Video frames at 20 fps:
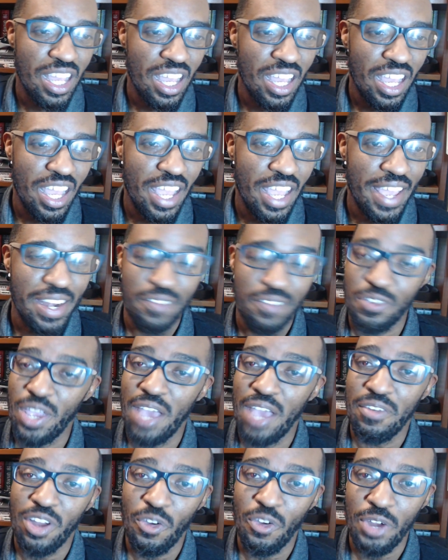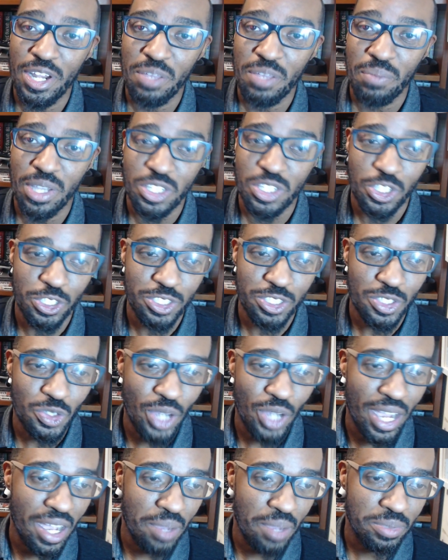And if you haven't already, make sure you're
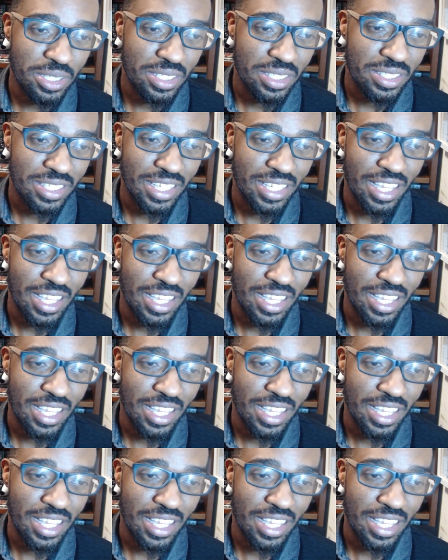subscribed. And